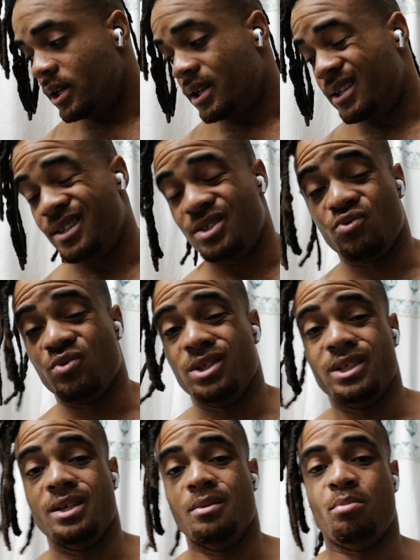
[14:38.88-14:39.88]
It is
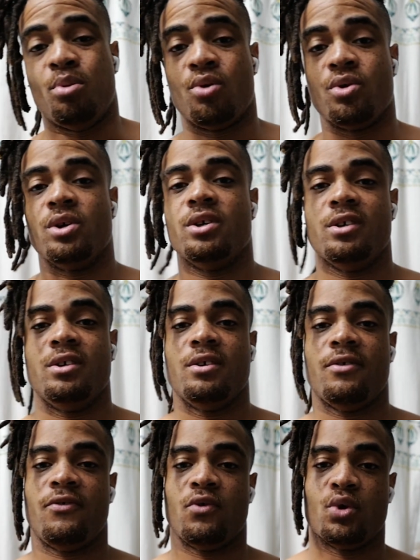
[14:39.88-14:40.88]
really important
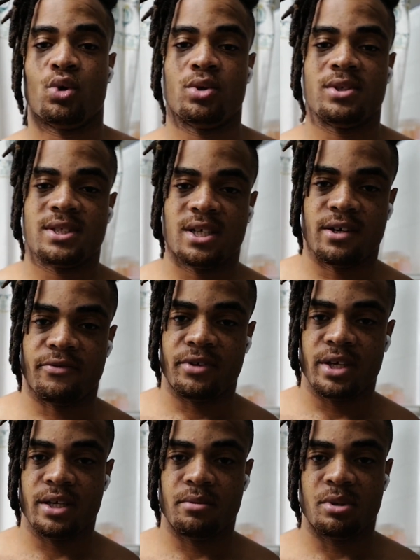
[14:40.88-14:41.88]
for your
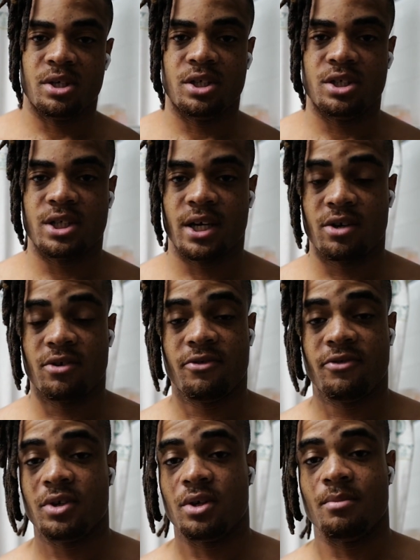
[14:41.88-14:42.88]
self-image, how you
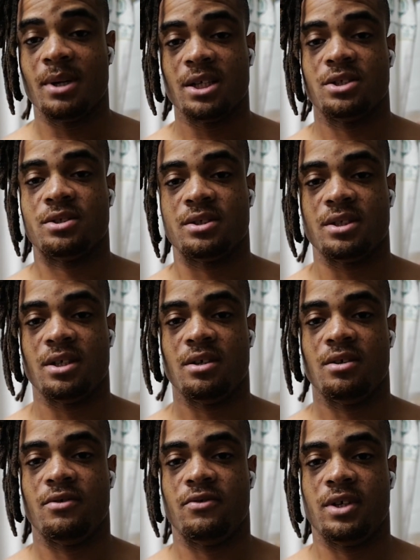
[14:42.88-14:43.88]
feel about
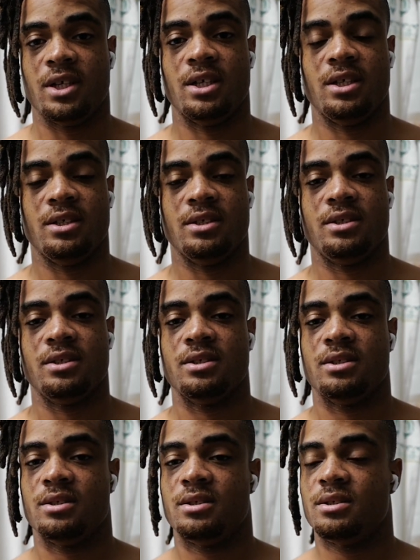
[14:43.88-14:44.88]
yourself, and
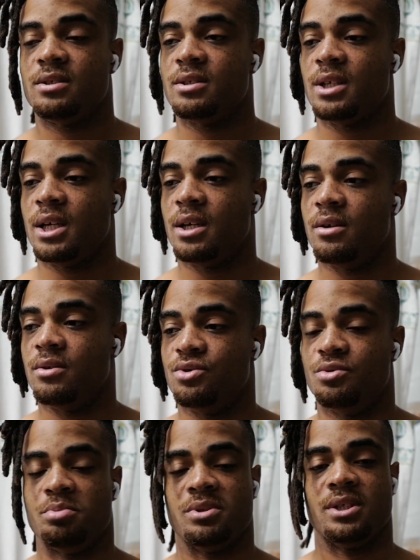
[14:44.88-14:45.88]
how
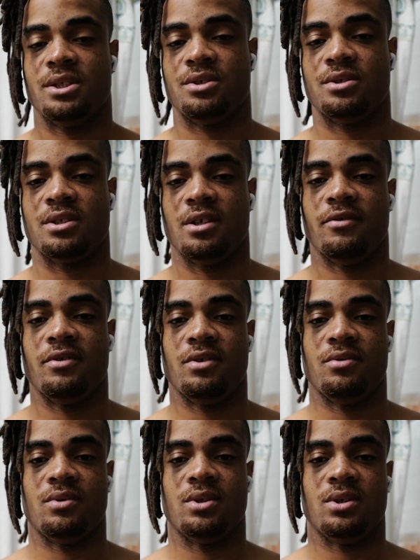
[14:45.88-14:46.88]
you present yourself to
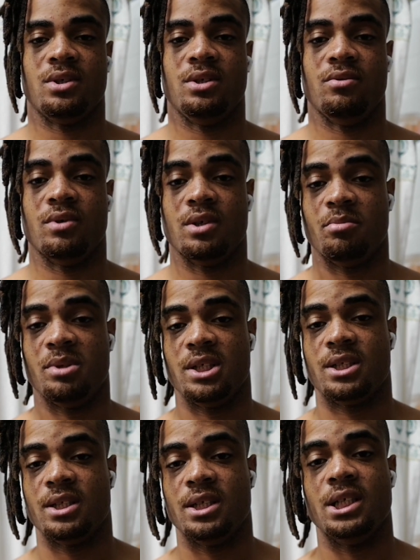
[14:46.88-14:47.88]
the world. You want to be
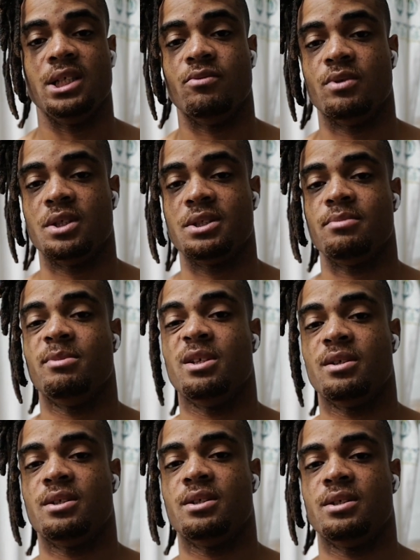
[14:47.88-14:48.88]
clean, you want to
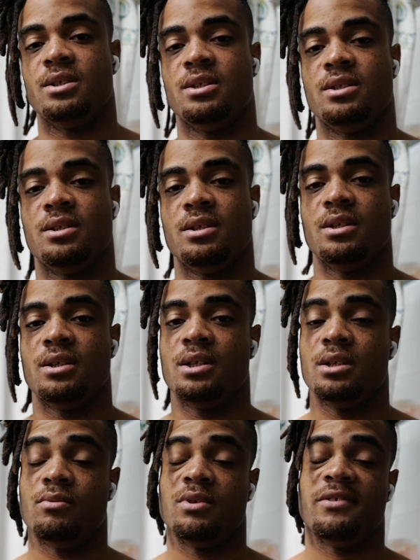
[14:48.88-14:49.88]
smell clean,
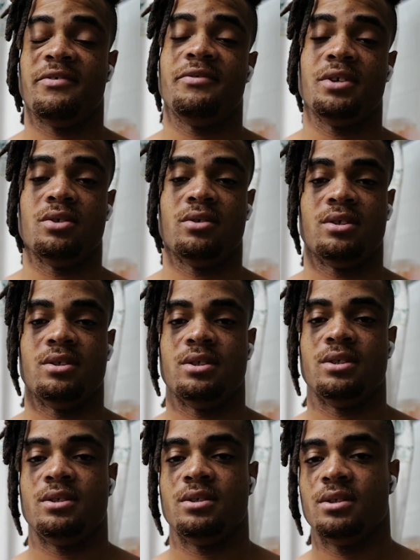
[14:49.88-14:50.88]
you want to feel
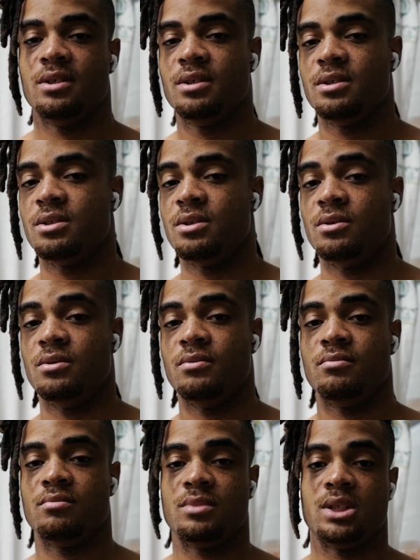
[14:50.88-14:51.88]
clean. So
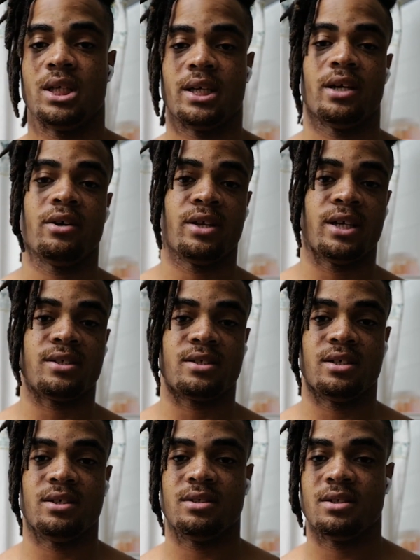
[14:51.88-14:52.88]
take care of that
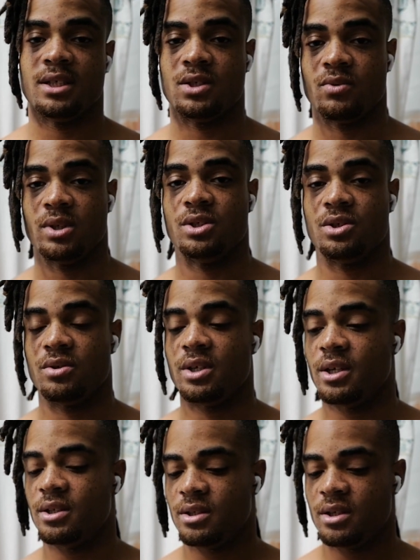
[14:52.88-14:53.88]
skin as well as you
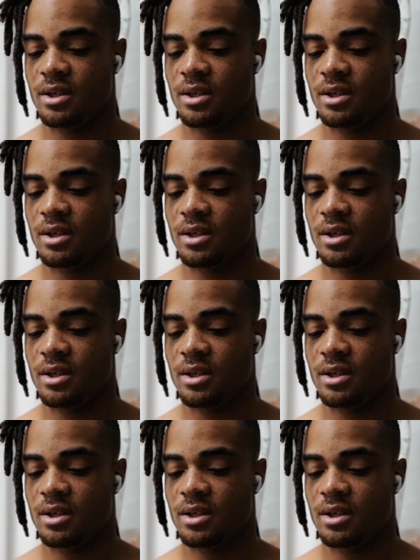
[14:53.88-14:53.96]
can.